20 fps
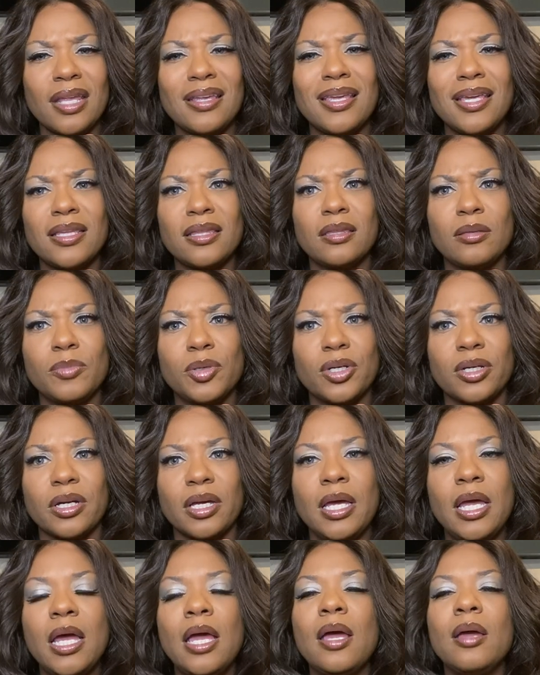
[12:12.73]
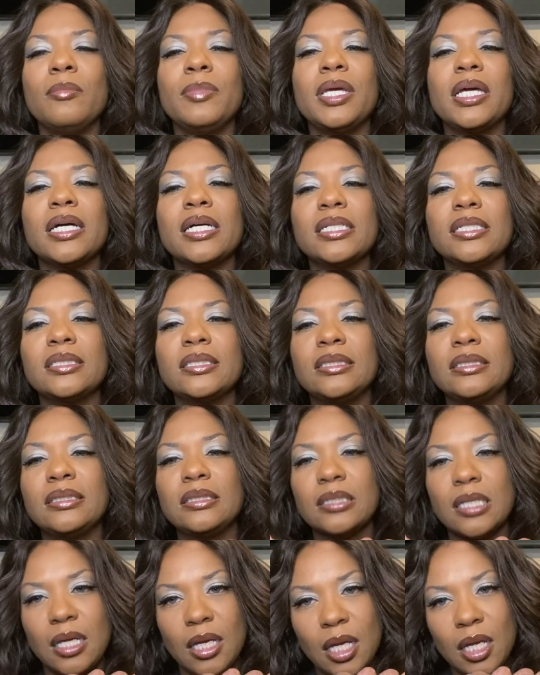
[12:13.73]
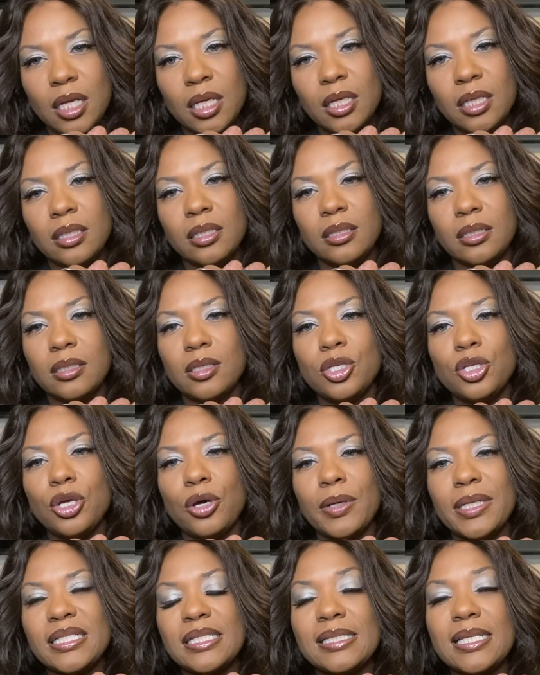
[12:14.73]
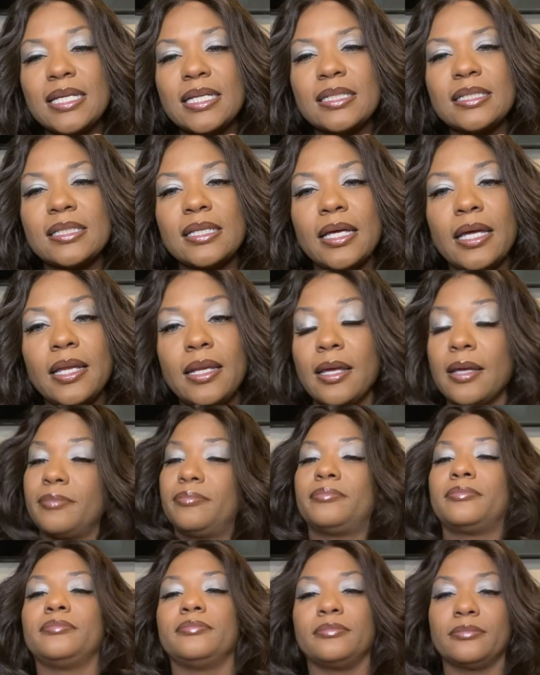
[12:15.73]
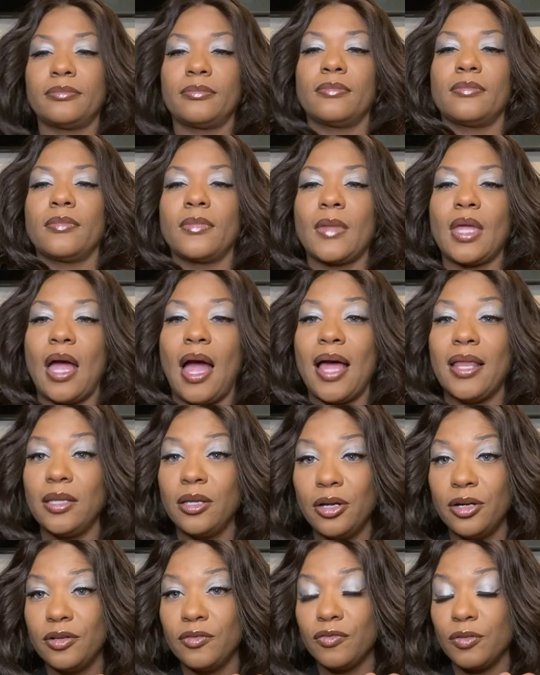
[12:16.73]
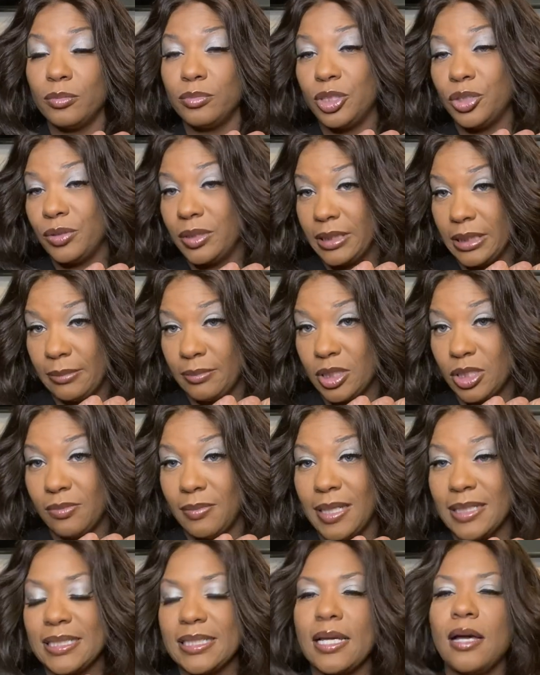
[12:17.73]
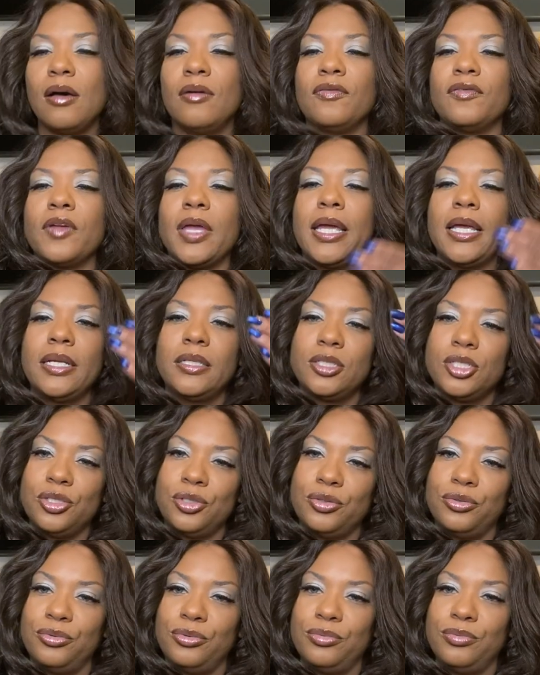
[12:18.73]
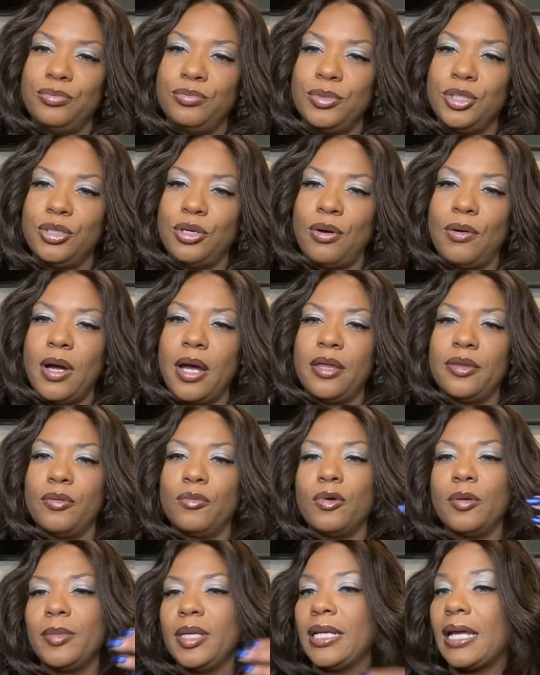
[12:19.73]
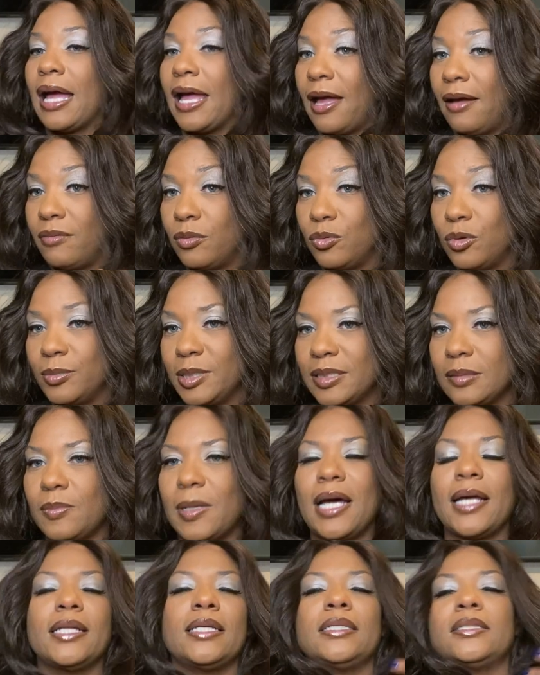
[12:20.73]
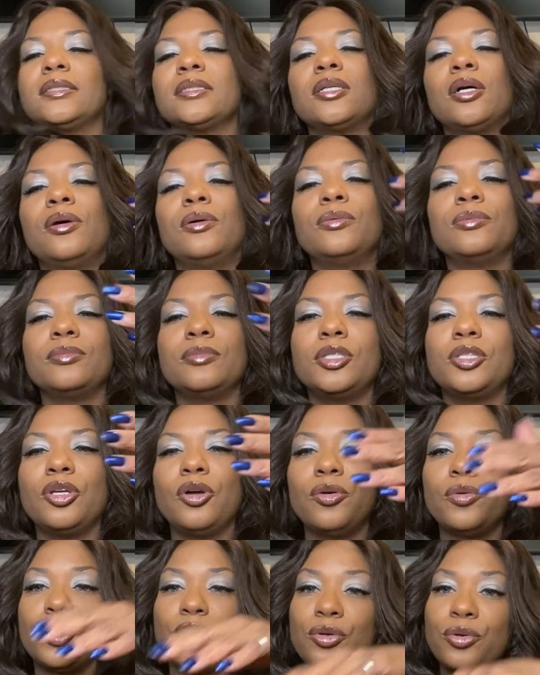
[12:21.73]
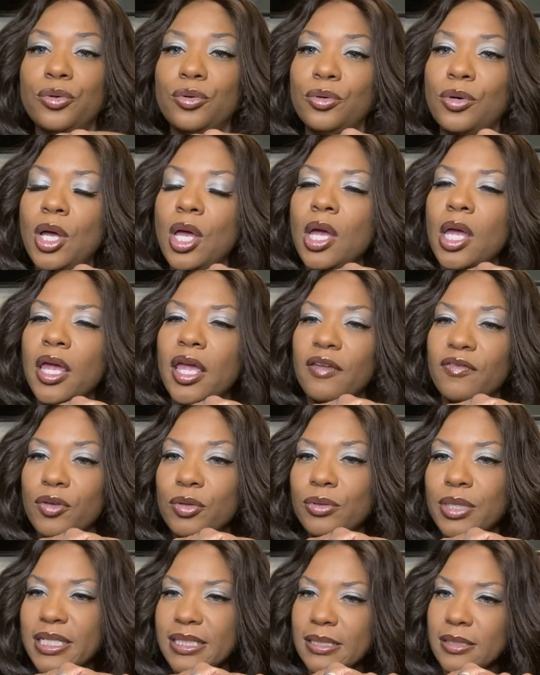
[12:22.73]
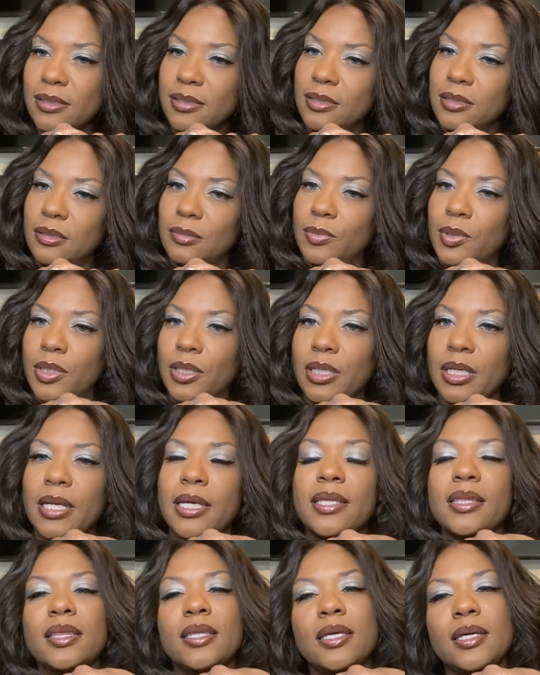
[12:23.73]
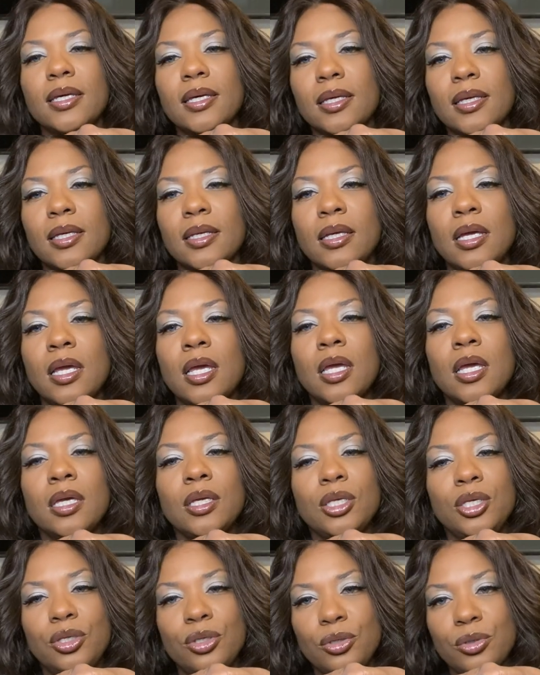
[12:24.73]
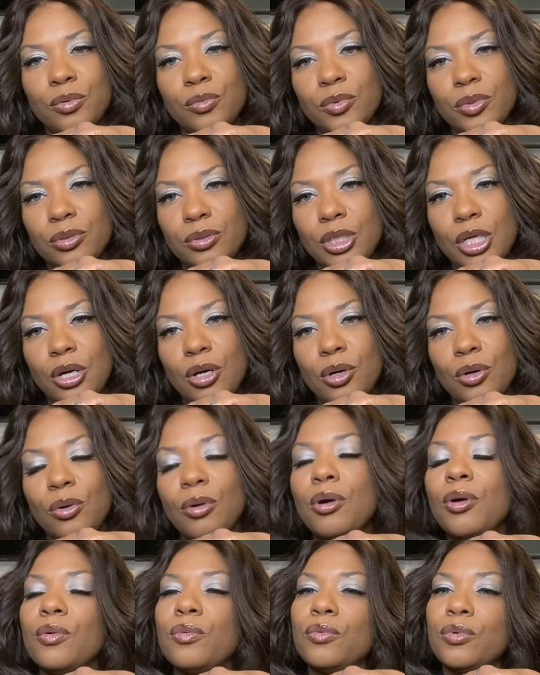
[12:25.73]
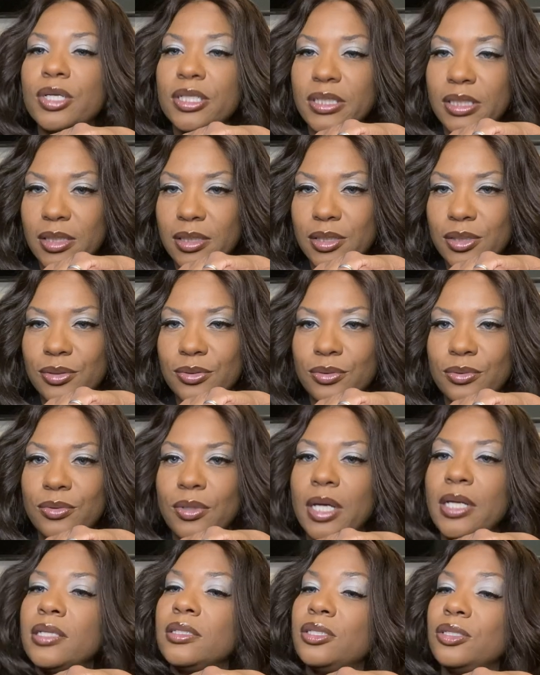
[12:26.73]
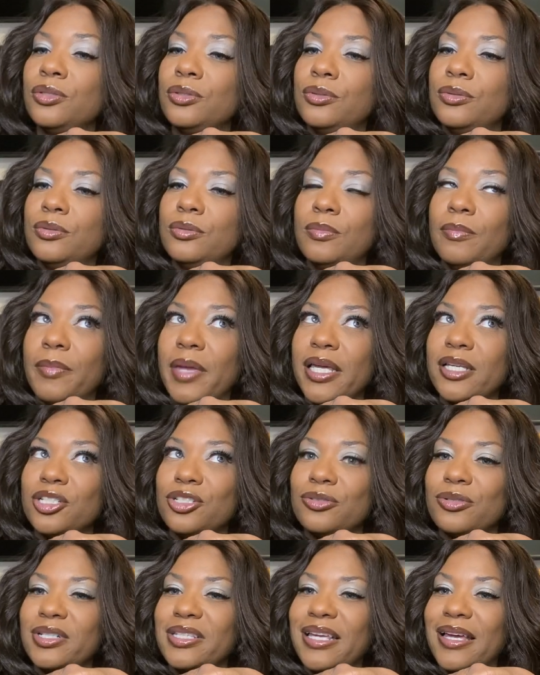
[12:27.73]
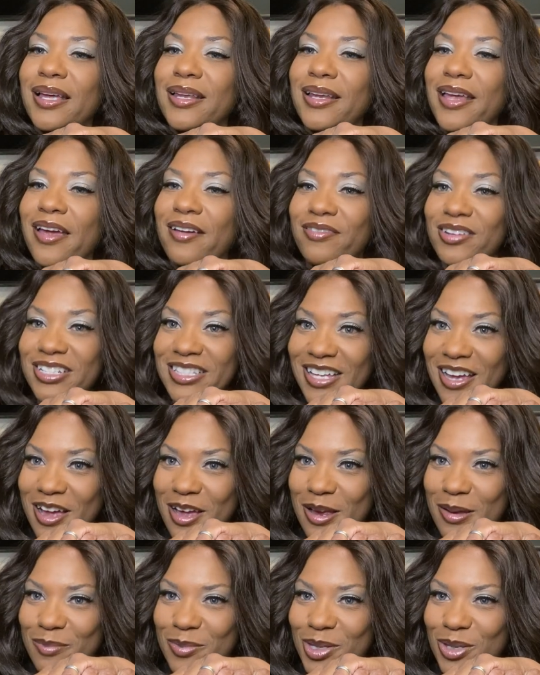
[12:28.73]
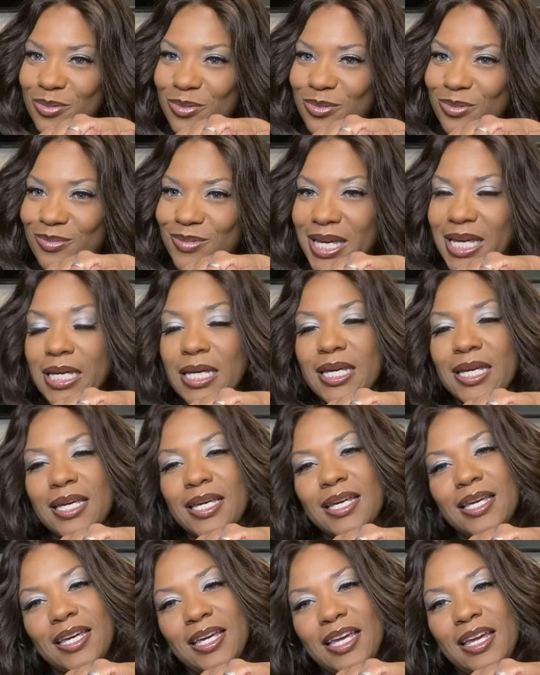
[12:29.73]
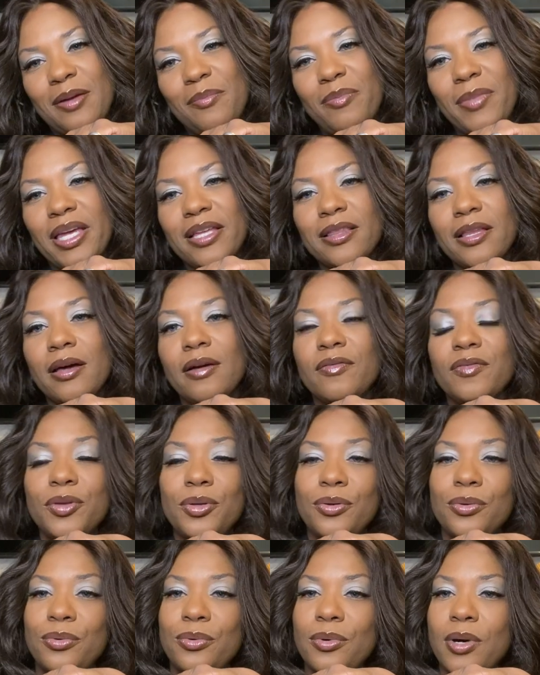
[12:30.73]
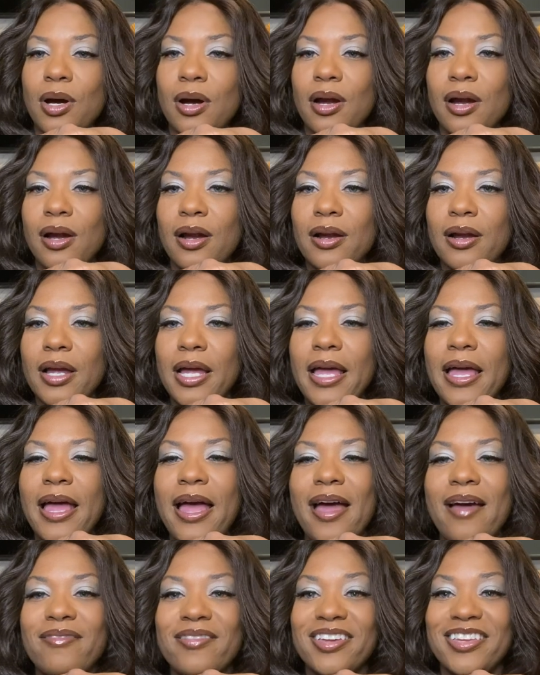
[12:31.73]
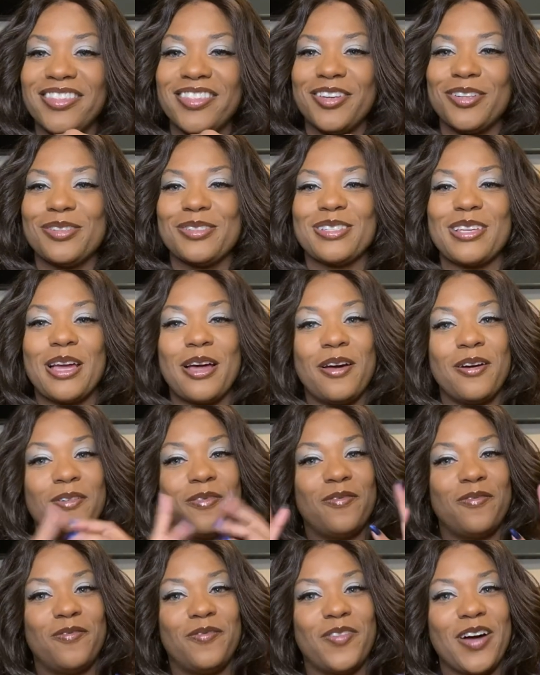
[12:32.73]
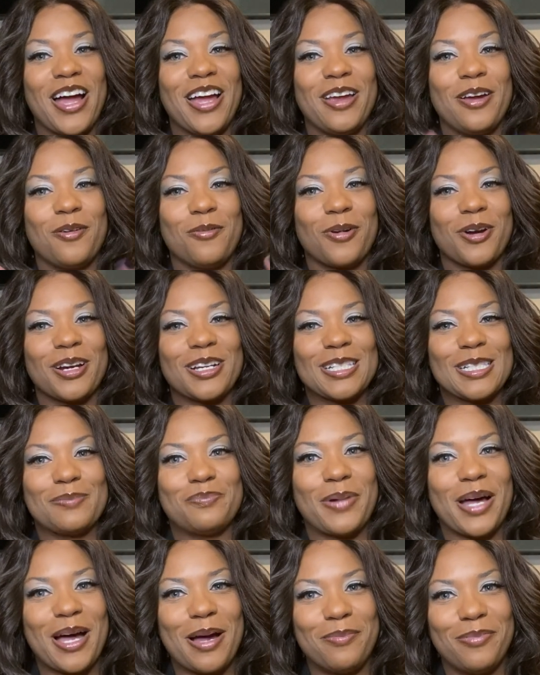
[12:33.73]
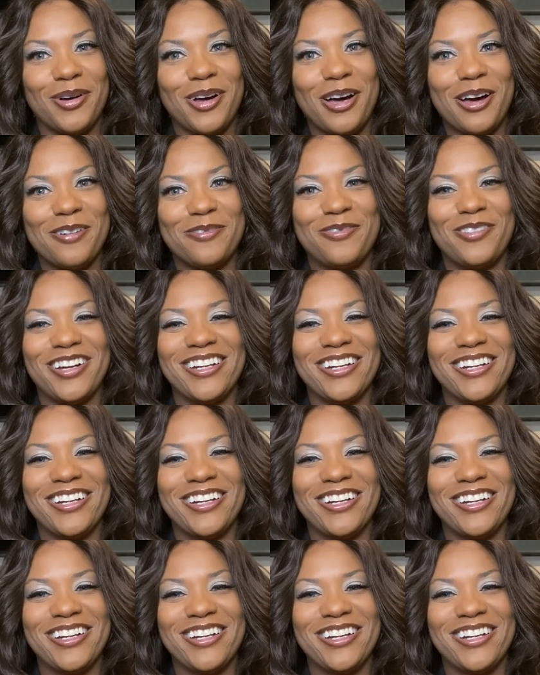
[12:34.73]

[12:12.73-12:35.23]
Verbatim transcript: get the book because you know, it's things that I learned from doing them to myself and to, you know, other women. I have a woman's body. So, you know, you'll, if you listen to the book, then you will know what to do to make sure that every time you make love, you are having those fireworks pop off.